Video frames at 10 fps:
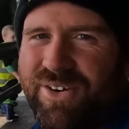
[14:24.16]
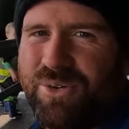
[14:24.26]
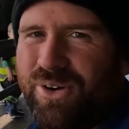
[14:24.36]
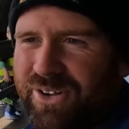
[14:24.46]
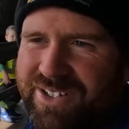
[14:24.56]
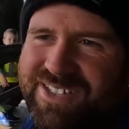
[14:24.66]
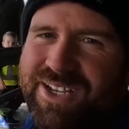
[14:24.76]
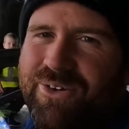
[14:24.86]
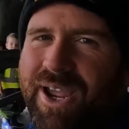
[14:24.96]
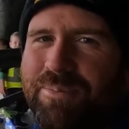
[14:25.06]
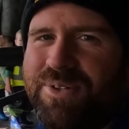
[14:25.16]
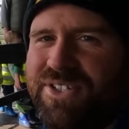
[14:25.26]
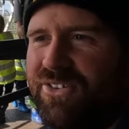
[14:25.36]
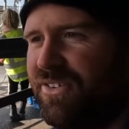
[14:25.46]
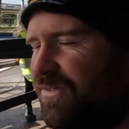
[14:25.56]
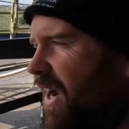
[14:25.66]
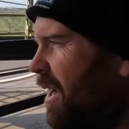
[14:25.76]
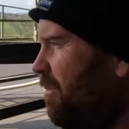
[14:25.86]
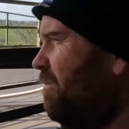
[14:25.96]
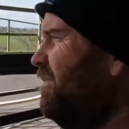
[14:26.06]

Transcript: a little look and see what happens on the farm.